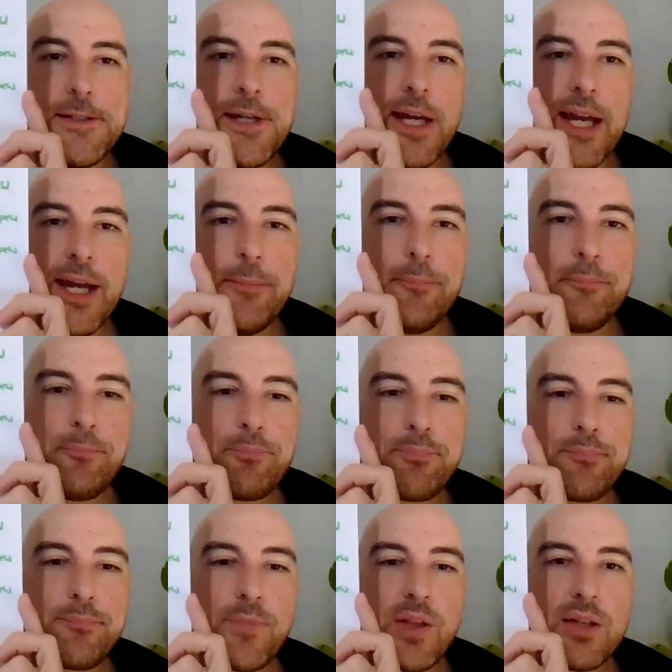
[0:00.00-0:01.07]

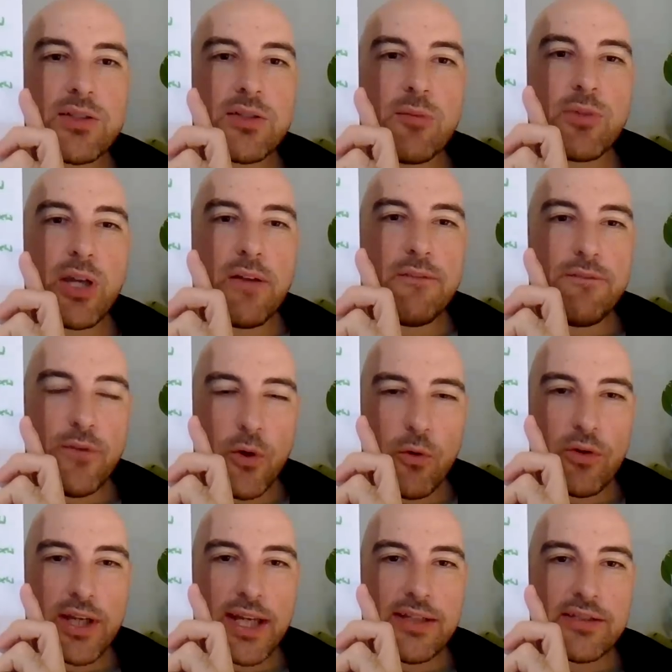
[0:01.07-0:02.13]
So I'm going
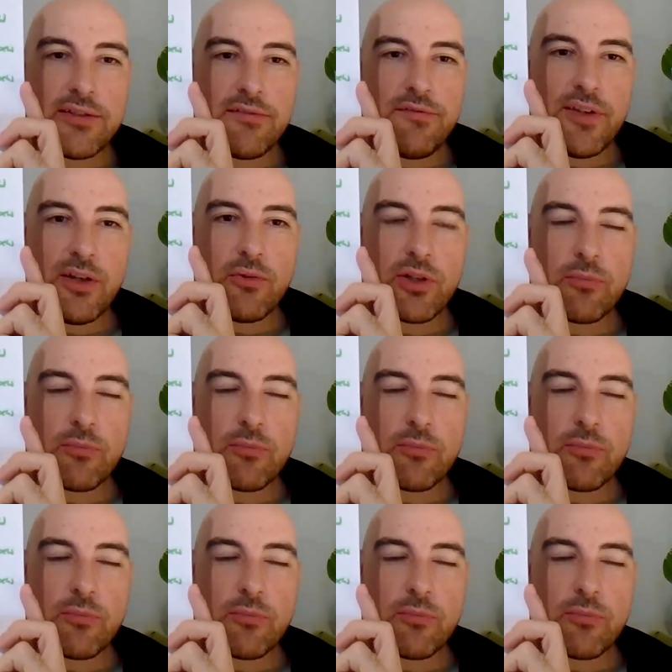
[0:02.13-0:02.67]
four against the field.